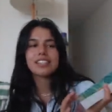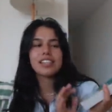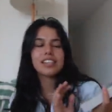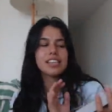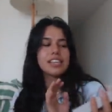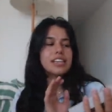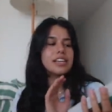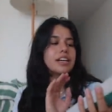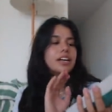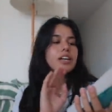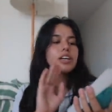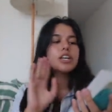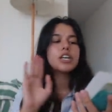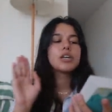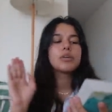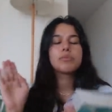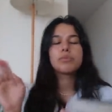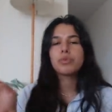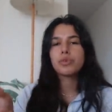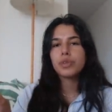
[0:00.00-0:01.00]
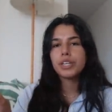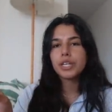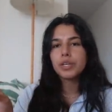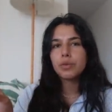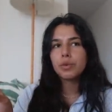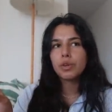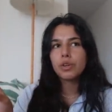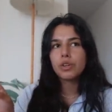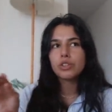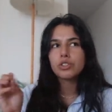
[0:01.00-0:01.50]
the
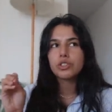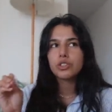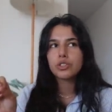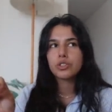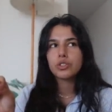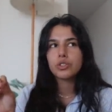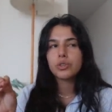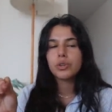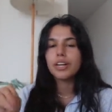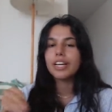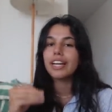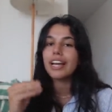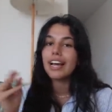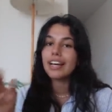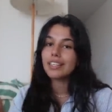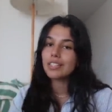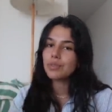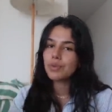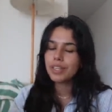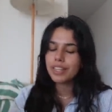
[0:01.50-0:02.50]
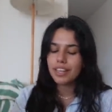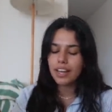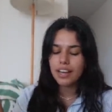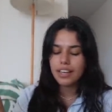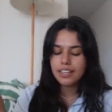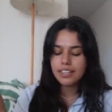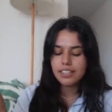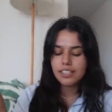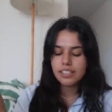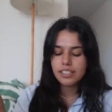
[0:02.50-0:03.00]
prequel to It Ends With
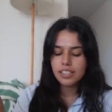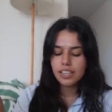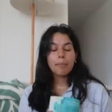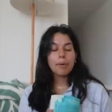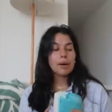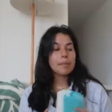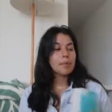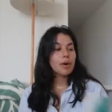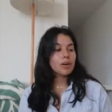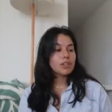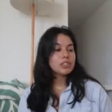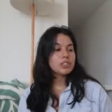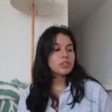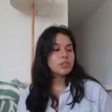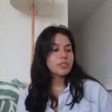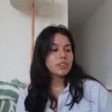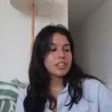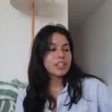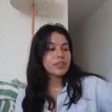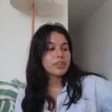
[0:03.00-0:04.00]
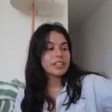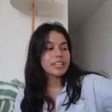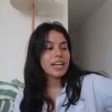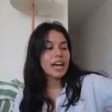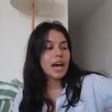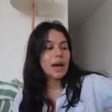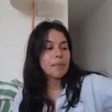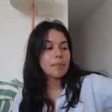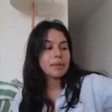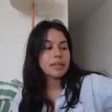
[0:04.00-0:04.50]
Us. But I'm also feeling really
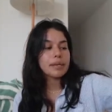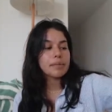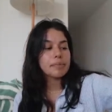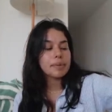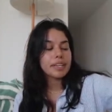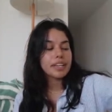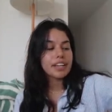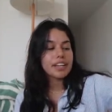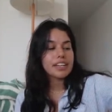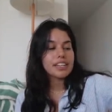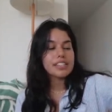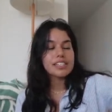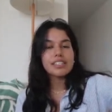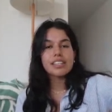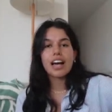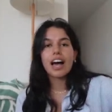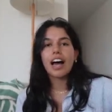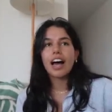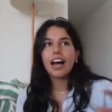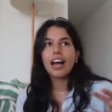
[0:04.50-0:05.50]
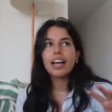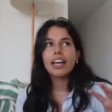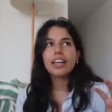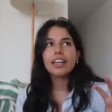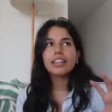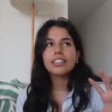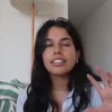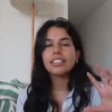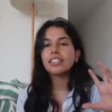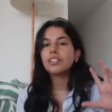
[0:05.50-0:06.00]
happy because
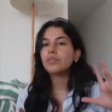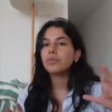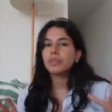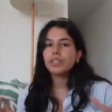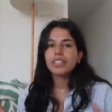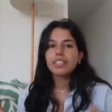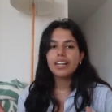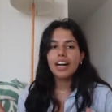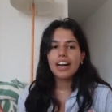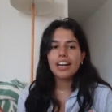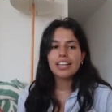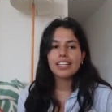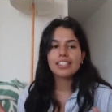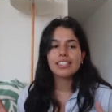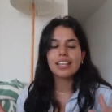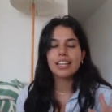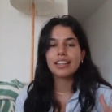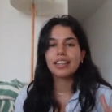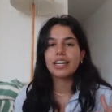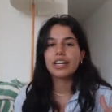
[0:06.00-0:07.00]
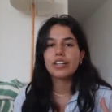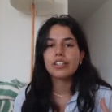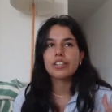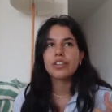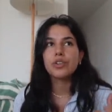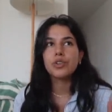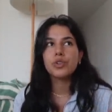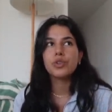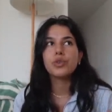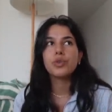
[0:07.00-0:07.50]
I didn't realize that there's a
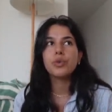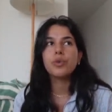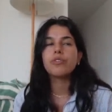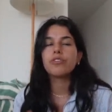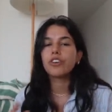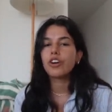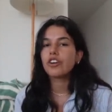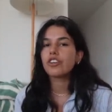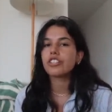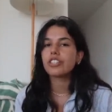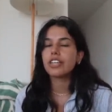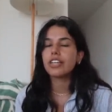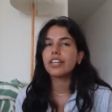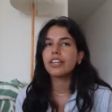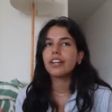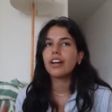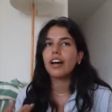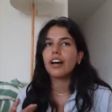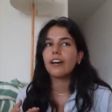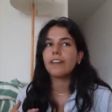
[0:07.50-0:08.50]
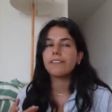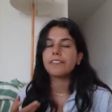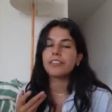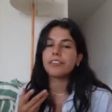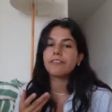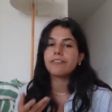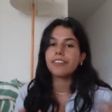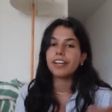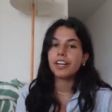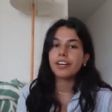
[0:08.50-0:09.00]
new version of the
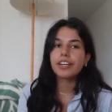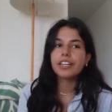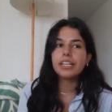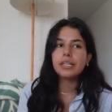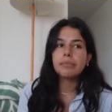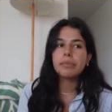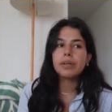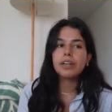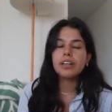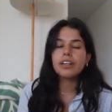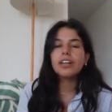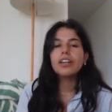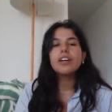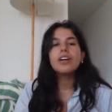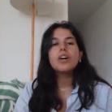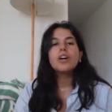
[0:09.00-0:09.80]
Verity book,